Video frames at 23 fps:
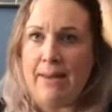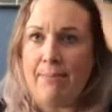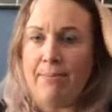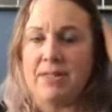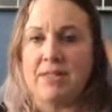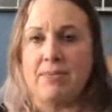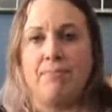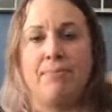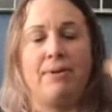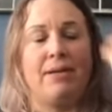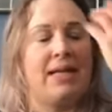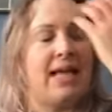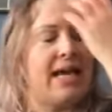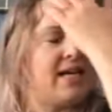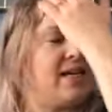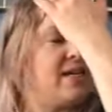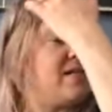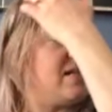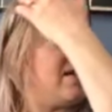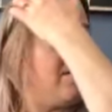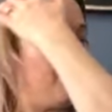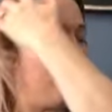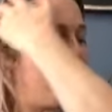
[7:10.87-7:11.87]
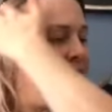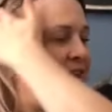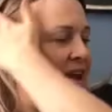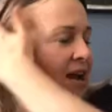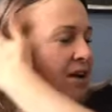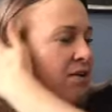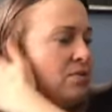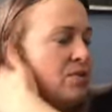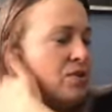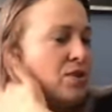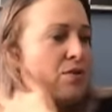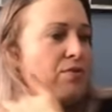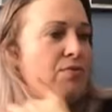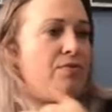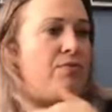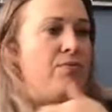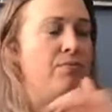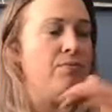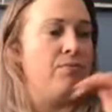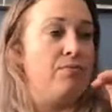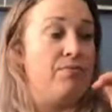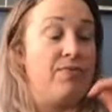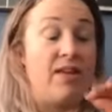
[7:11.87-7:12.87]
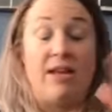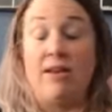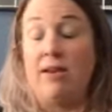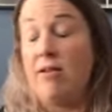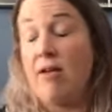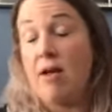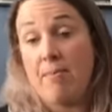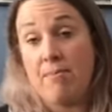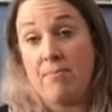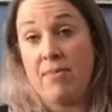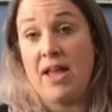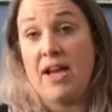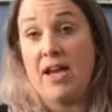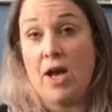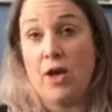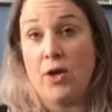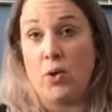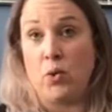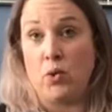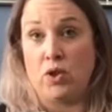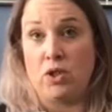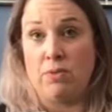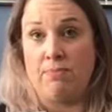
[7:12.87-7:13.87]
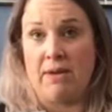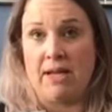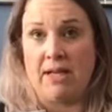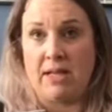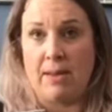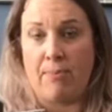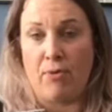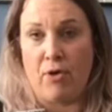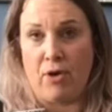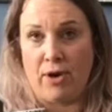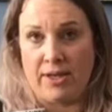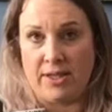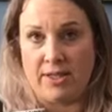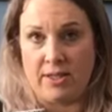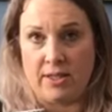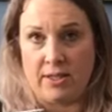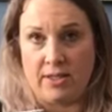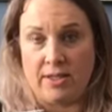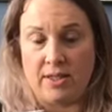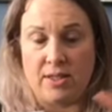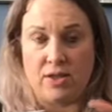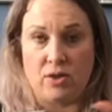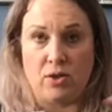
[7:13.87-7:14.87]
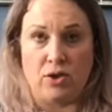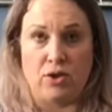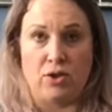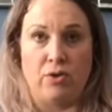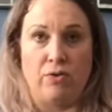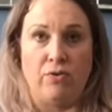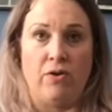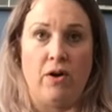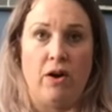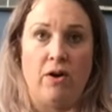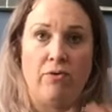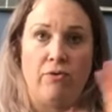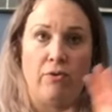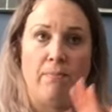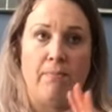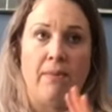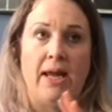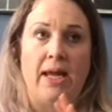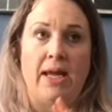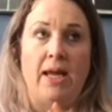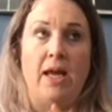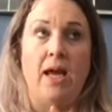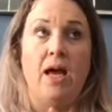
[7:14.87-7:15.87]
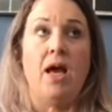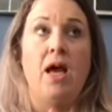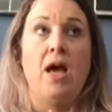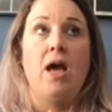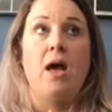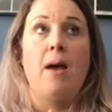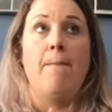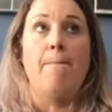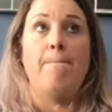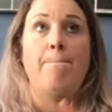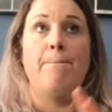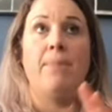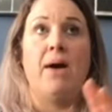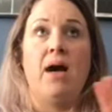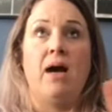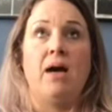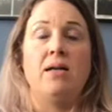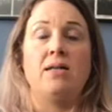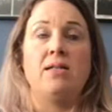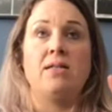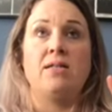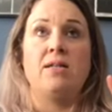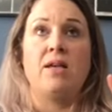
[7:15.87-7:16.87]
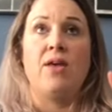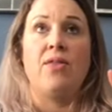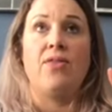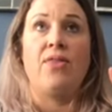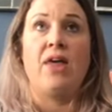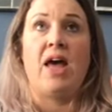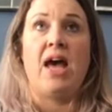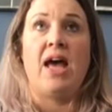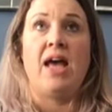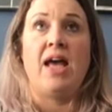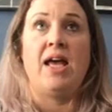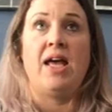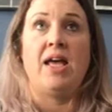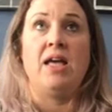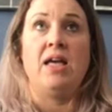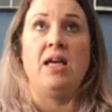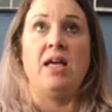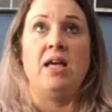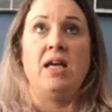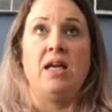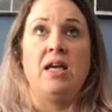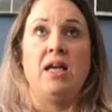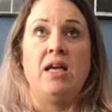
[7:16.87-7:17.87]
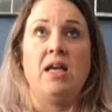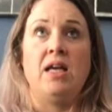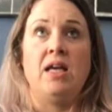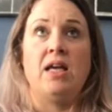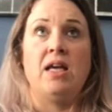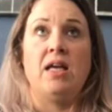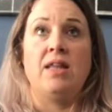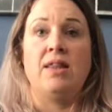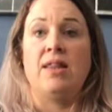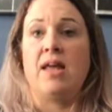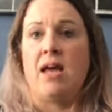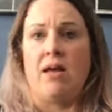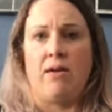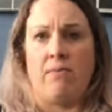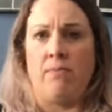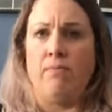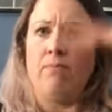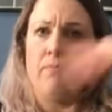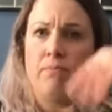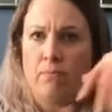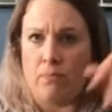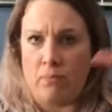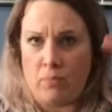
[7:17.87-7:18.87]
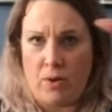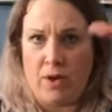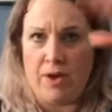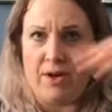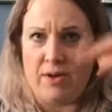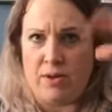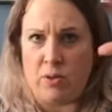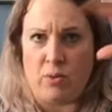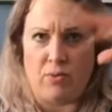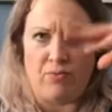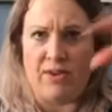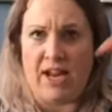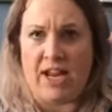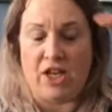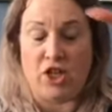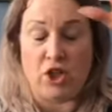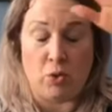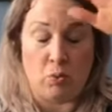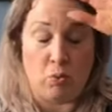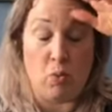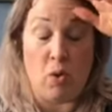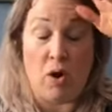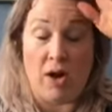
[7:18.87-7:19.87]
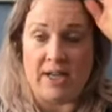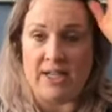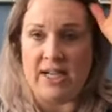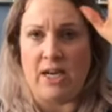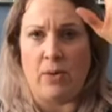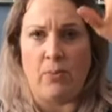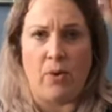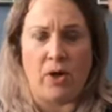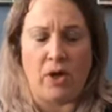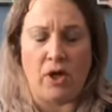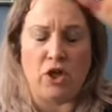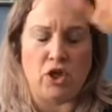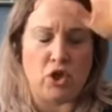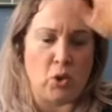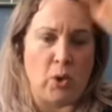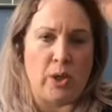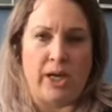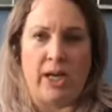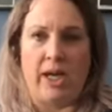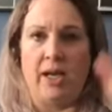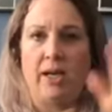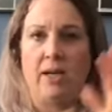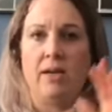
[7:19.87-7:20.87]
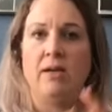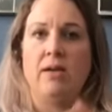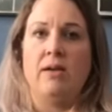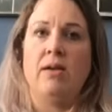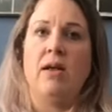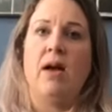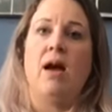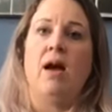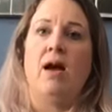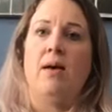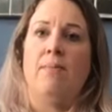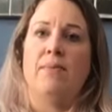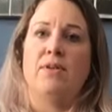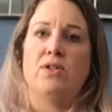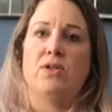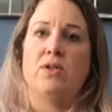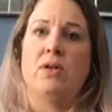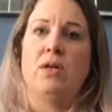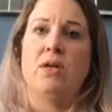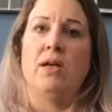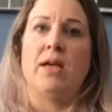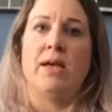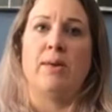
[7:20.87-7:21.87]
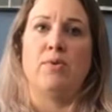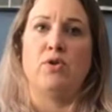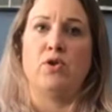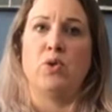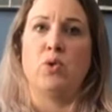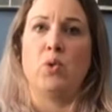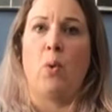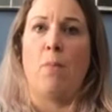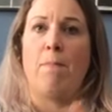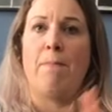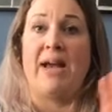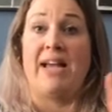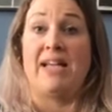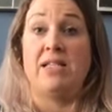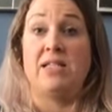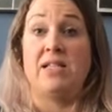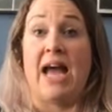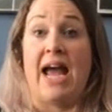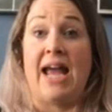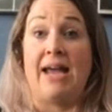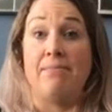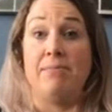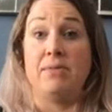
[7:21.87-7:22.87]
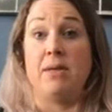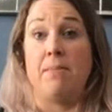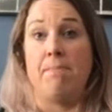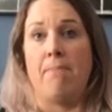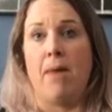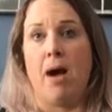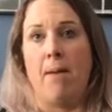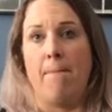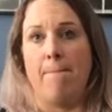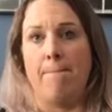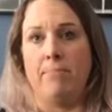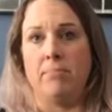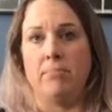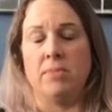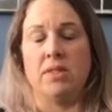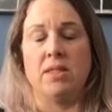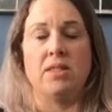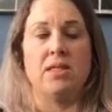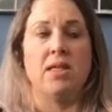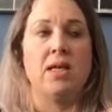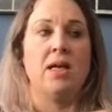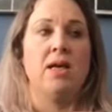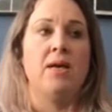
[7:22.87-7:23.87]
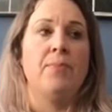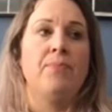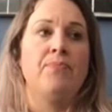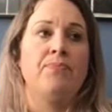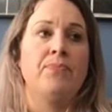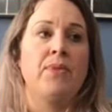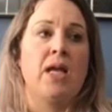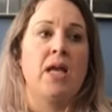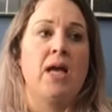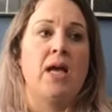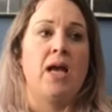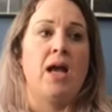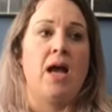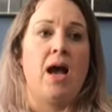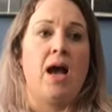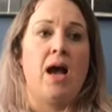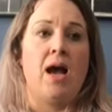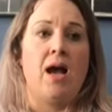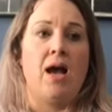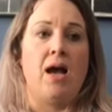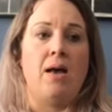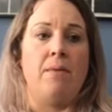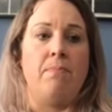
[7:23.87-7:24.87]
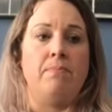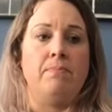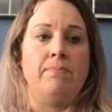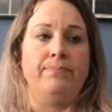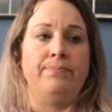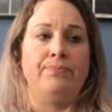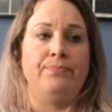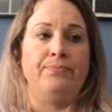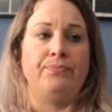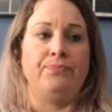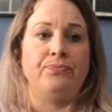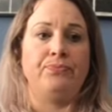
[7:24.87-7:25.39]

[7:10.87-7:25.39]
some ladies I found. They're local to me. They're Brighton, so it's not too far from me. But they weren't sort of nationwide. Anyone could join in. It was sort of based aims at mums, and